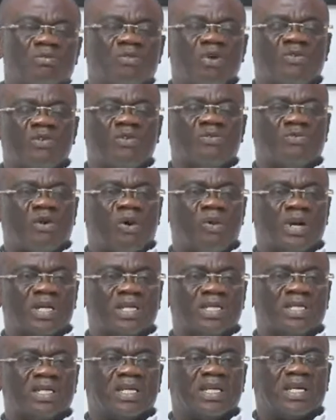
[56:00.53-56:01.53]
moving
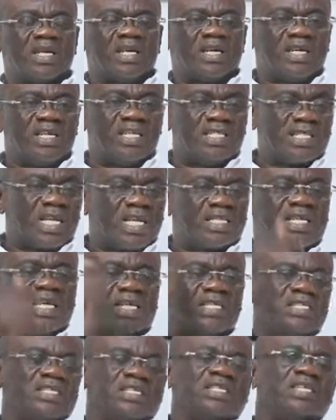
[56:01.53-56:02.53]
forward, he
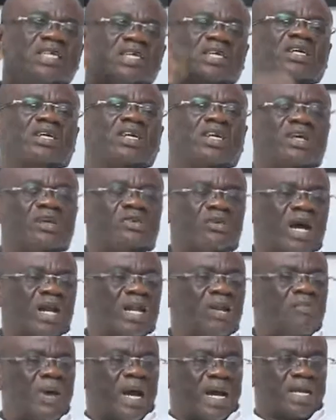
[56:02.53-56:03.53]
started
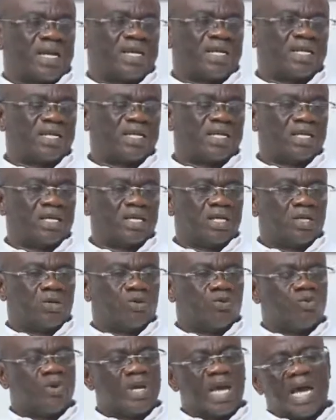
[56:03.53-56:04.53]
running back.
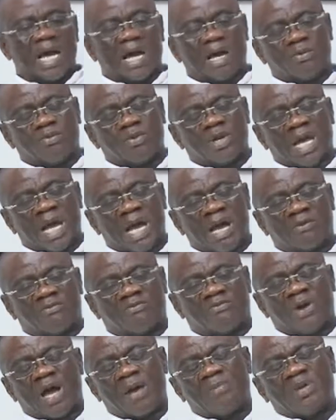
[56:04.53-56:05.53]
We are
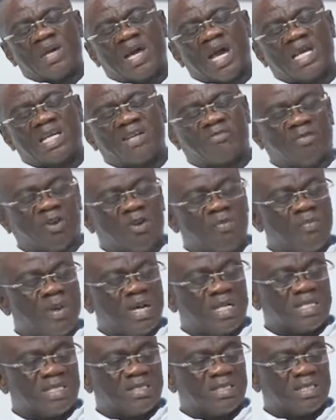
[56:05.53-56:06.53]
far behind
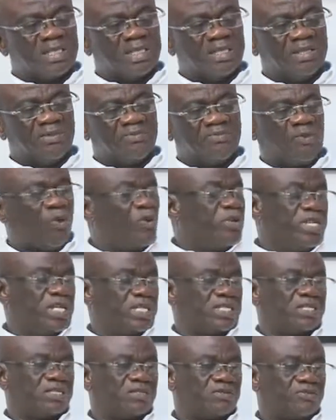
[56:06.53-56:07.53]
development in 4
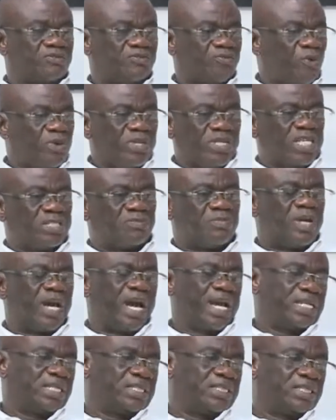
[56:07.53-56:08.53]
years. 4 years
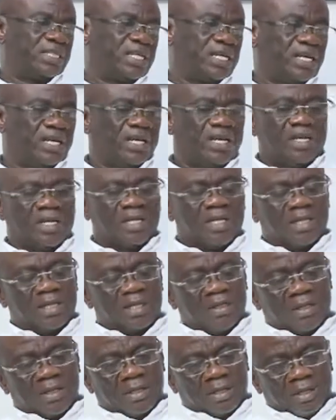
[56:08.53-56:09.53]
behind.
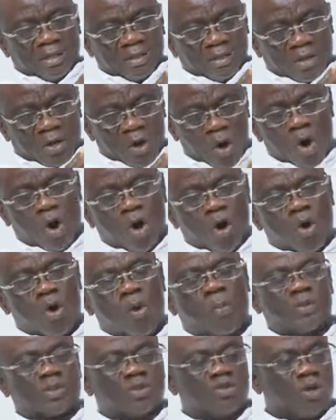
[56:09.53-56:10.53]
All
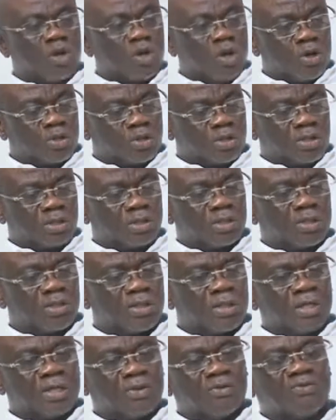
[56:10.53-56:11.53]
hope is not lost.
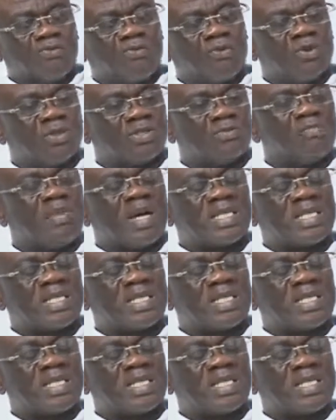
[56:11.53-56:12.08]
Vote